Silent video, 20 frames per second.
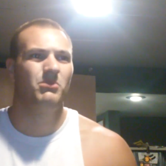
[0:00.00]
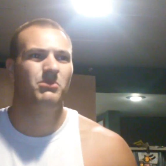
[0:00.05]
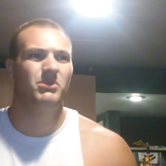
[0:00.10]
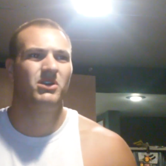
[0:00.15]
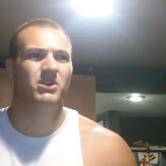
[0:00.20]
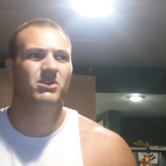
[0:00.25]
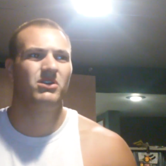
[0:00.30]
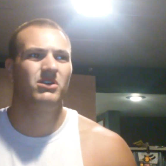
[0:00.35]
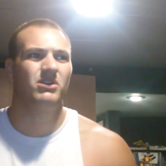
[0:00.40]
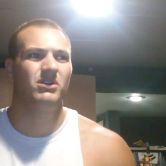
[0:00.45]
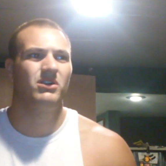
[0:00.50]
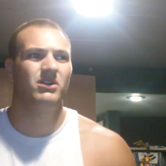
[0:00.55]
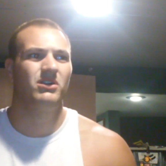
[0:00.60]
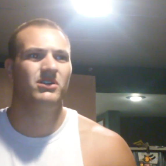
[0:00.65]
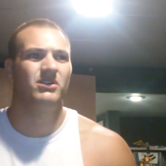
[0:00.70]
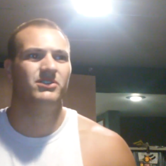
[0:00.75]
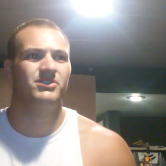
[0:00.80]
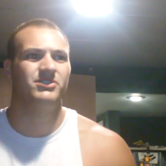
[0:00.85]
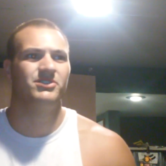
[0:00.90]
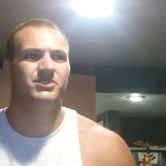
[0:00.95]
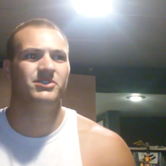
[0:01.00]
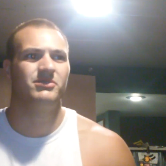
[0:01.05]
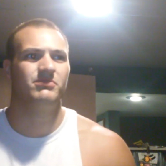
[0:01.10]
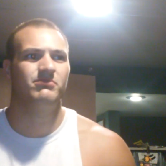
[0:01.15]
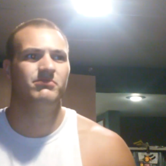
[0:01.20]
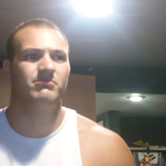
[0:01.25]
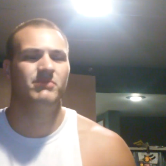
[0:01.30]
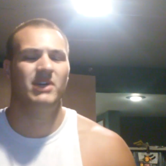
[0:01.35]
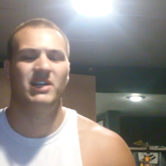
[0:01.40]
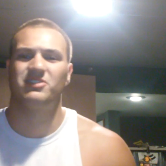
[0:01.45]
because
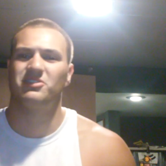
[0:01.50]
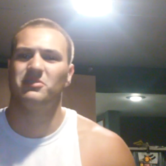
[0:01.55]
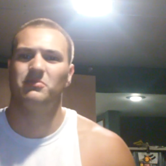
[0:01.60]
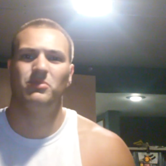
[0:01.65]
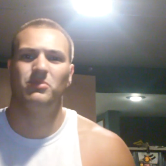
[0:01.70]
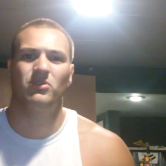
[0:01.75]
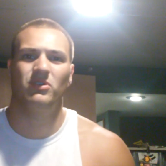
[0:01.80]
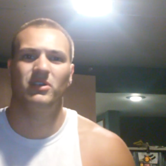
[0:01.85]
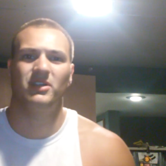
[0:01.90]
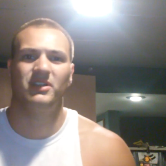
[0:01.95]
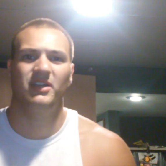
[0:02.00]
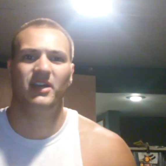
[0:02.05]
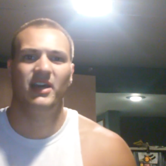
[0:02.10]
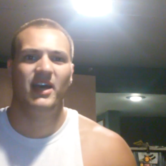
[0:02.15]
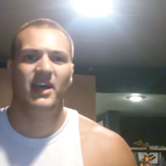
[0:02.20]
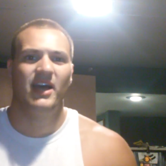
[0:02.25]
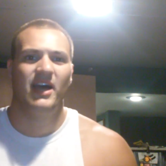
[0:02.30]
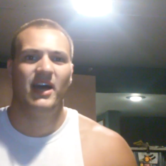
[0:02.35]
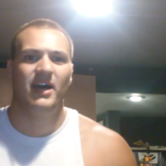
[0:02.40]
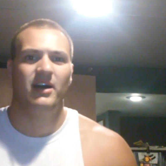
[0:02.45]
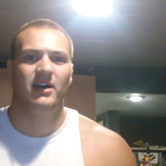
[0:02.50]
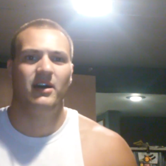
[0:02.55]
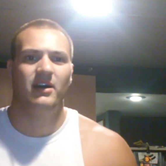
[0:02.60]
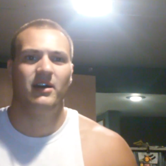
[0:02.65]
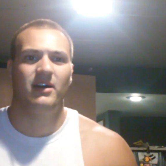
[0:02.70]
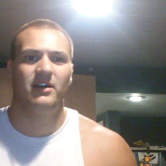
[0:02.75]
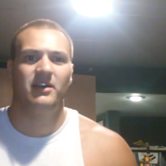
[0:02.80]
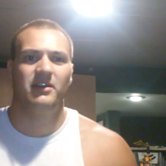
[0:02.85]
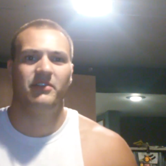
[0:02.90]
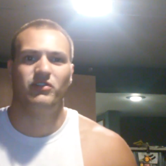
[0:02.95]
at some point,
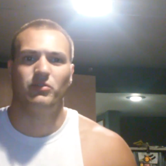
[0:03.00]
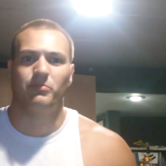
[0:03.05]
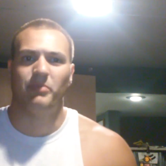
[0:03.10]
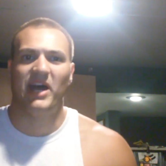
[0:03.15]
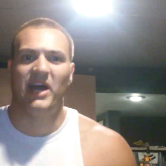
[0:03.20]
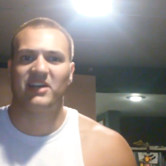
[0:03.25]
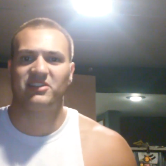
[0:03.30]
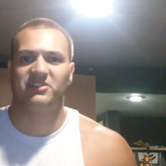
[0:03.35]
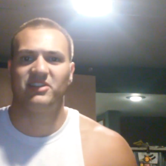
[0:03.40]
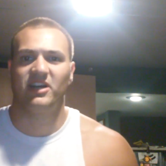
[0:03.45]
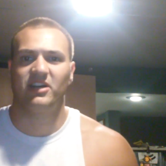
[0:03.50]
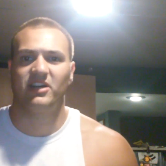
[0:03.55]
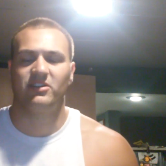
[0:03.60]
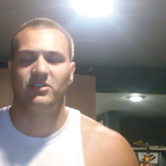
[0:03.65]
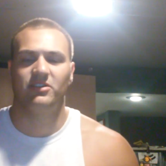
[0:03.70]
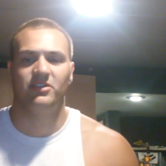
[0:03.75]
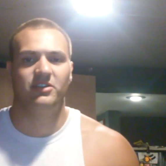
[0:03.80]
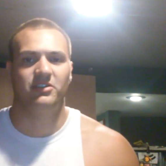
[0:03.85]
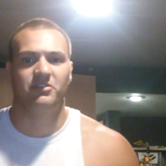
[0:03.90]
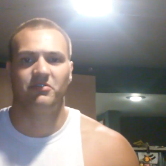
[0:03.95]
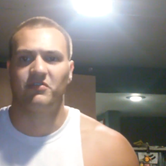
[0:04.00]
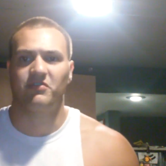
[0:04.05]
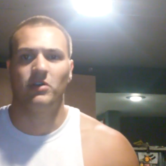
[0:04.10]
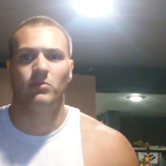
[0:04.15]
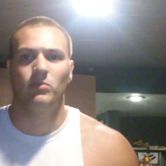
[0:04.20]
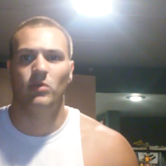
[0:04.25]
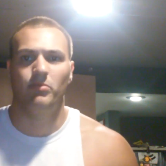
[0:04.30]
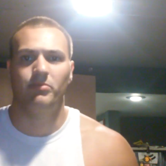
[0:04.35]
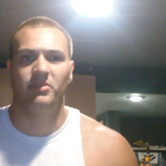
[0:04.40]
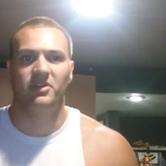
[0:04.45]
if your back's not good, your
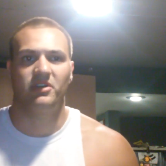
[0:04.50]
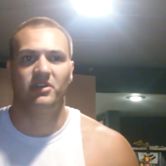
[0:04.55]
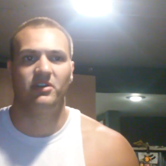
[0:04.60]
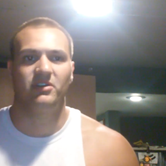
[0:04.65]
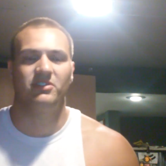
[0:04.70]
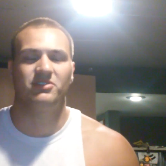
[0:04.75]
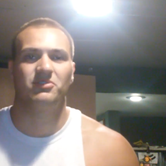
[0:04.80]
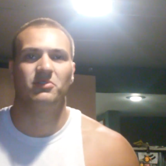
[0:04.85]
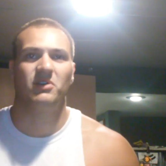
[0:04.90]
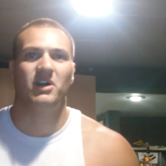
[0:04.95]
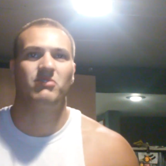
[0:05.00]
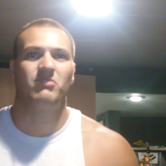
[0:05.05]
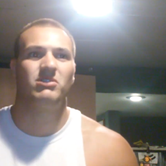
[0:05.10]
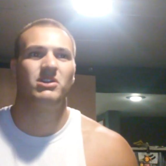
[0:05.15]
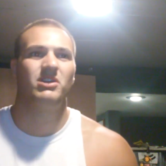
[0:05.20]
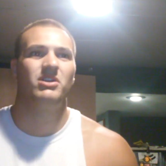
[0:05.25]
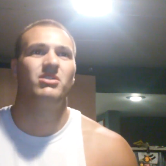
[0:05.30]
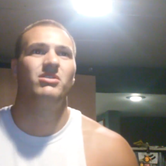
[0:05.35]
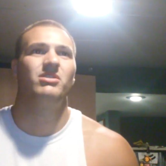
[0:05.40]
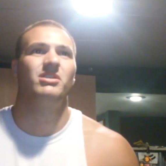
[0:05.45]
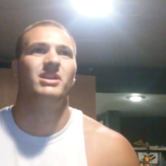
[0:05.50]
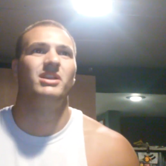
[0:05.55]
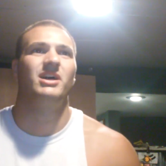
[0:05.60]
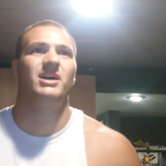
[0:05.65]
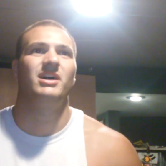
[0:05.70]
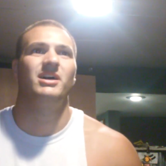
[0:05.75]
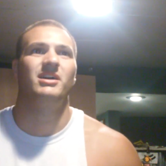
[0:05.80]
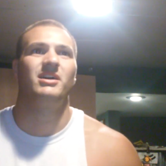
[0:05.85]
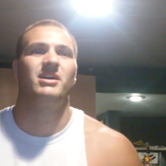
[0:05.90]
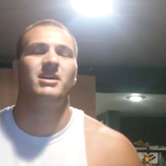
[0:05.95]
front won't be good. So I really don't
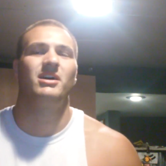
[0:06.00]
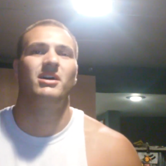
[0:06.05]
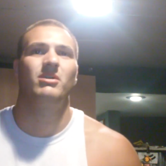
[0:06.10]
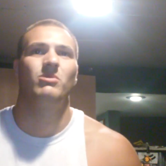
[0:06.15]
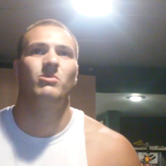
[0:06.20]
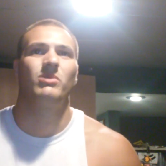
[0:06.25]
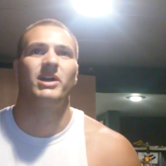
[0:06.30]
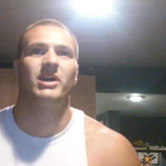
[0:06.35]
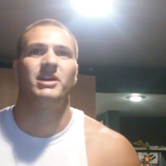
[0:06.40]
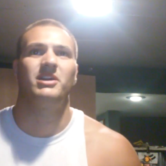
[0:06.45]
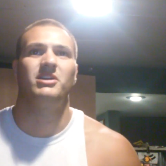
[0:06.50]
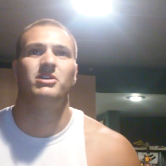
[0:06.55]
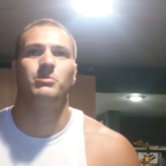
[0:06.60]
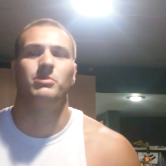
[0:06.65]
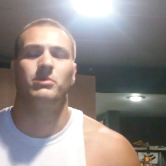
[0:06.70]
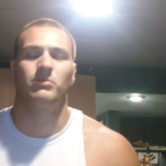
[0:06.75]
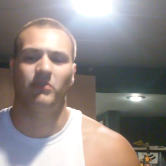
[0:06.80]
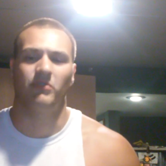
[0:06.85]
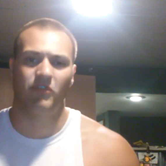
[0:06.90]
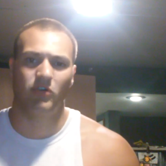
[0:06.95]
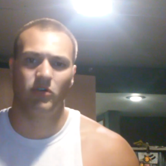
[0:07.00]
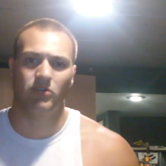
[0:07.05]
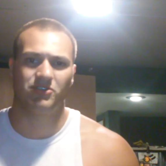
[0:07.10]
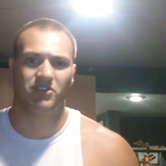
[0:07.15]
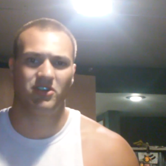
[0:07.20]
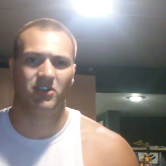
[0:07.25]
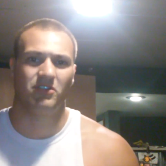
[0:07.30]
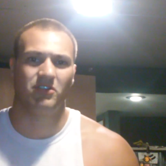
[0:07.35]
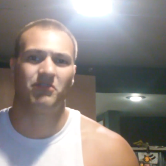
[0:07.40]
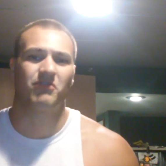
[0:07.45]
like when I hear people
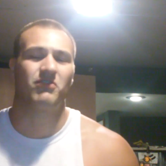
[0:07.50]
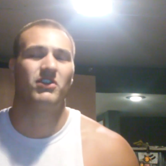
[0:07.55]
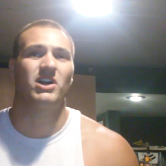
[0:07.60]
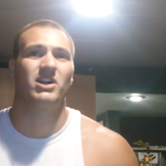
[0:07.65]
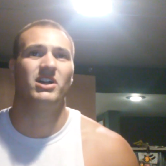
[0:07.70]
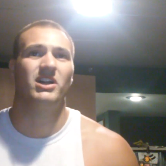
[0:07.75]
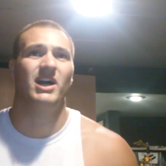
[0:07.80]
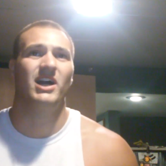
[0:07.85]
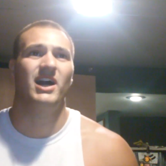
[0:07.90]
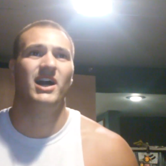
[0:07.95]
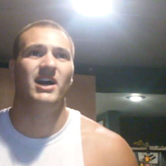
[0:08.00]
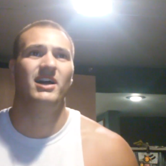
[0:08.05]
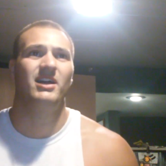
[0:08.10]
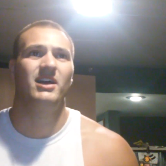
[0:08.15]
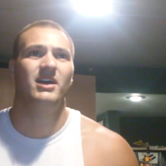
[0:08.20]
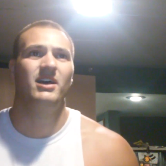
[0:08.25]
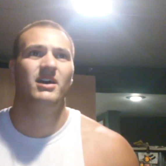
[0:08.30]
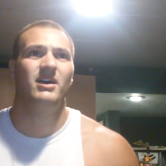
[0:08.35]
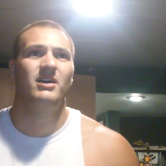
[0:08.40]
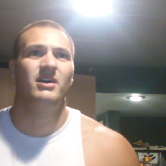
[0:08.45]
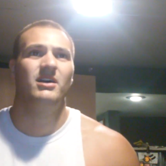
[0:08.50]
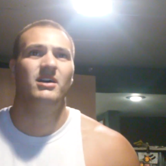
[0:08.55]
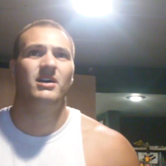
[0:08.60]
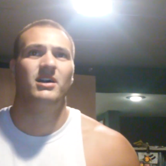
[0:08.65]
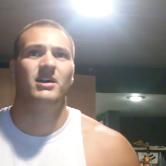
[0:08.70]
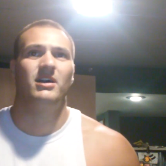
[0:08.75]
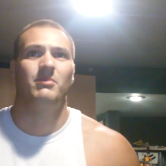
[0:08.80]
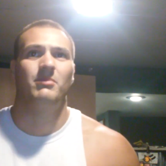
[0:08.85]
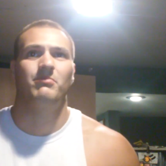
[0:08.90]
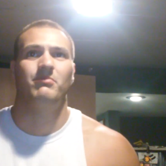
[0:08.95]
focusing on the front a lot.
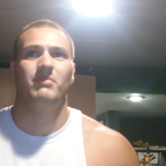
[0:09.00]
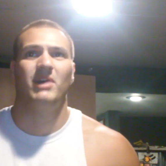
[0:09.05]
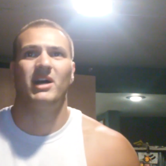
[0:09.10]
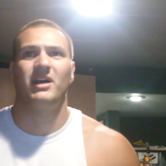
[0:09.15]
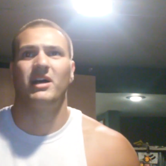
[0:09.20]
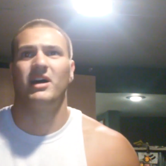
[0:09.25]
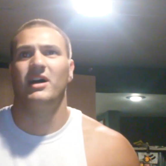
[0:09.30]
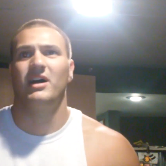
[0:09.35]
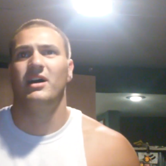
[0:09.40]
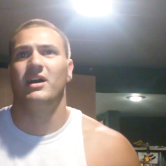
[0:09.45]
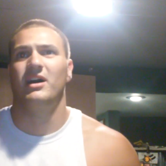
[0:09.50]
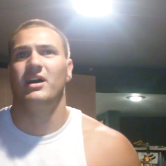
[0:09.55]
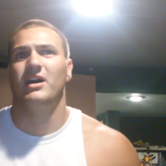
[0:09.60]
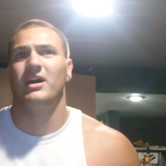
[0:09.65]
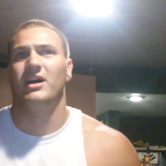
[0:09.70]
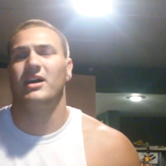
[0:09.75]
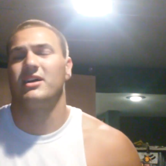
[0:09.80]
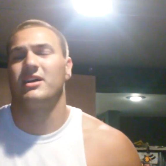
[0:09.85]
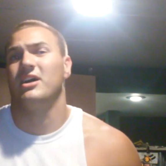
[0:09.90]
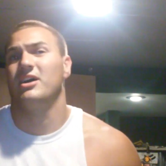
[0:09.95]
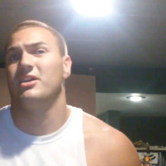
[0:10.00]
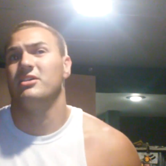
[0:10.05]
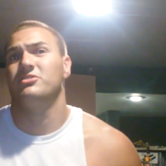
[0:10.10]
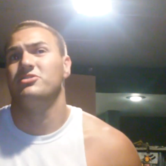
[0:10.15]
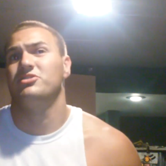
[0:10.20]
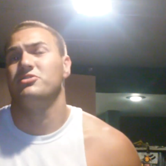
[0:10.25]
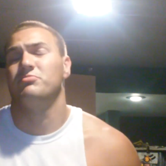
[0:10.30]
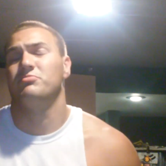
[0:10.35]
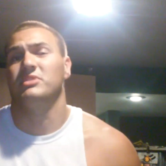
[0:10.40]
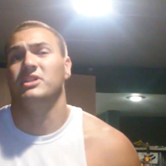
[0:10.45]
I kind of
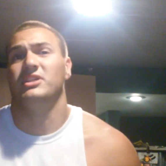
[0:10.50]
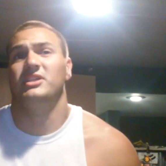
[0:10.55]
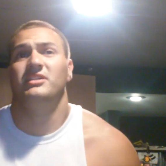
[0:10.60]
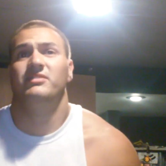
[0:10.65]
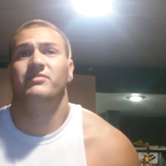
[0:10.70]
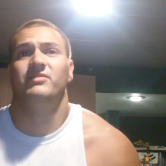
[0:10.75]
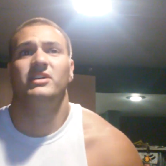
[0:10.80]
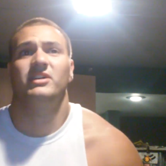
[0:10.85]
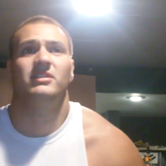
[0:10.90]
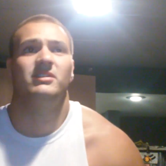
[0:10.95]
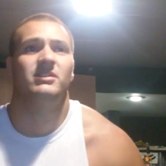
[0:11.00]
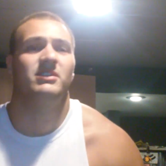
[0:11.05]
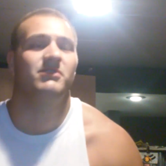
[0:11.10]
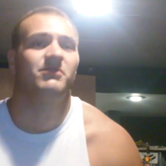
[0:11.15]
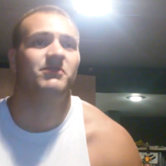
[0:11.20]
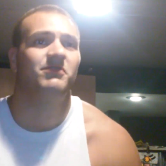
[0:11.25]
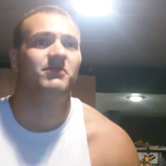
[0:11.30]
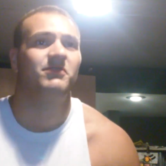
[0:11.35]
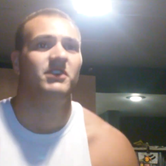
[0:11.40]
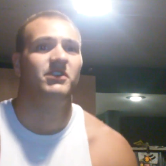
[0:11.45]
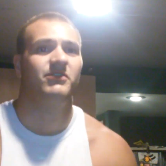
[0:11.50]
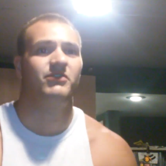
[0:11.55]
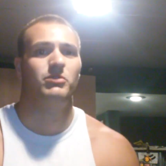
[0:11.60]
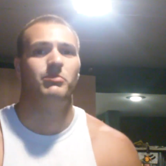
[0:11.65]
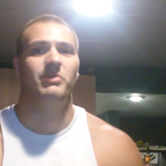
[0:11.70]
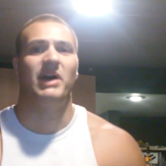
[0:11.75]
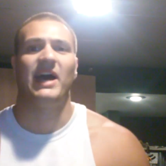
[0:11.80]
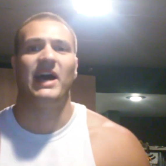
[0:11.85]
just believe that if your